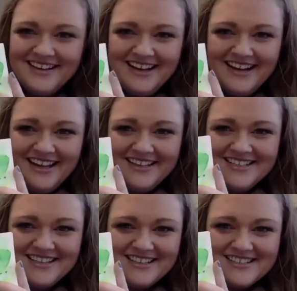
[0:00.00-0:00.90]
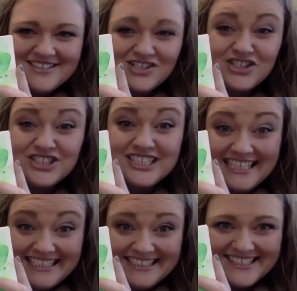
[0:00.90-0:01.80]
and this
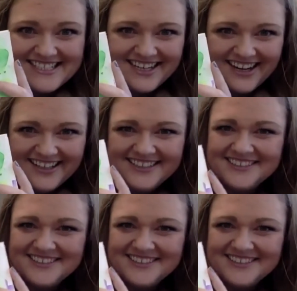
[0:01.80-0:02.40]
green star